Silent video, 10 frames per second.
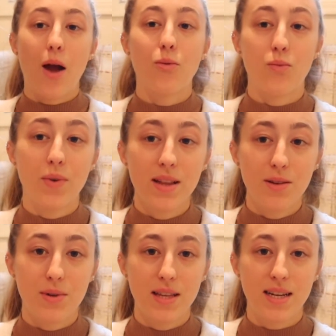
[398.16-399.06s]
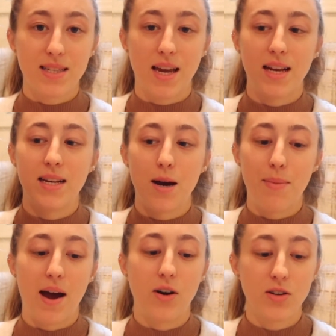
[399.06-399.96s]
really, really excited
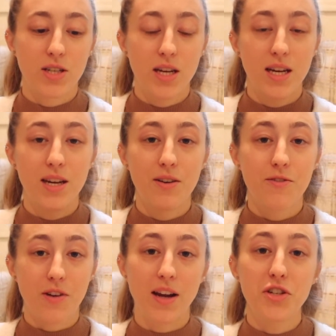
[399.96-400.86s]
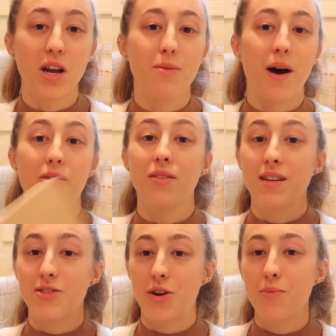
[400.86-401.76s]
about French and about
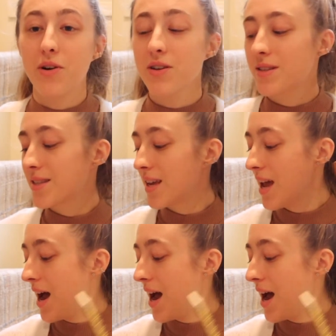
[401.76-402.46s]
these notebooks.